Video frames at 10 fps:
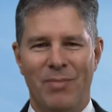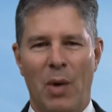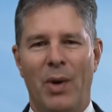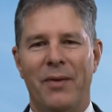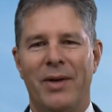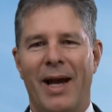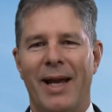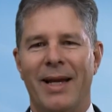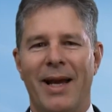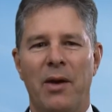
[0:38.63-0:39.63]
My wife
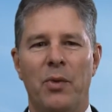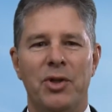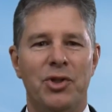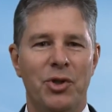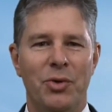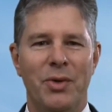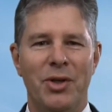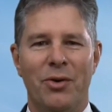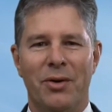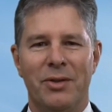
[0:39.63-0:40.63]
Diane and I wish you
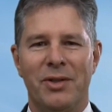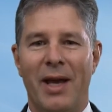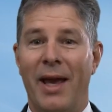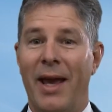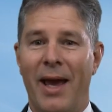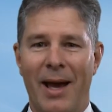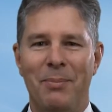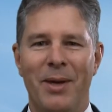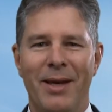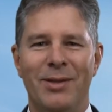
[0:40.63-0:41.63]
and yours a
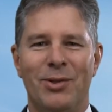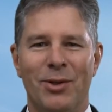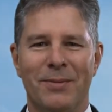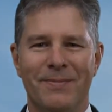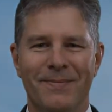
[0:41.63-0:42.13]
happy Easter."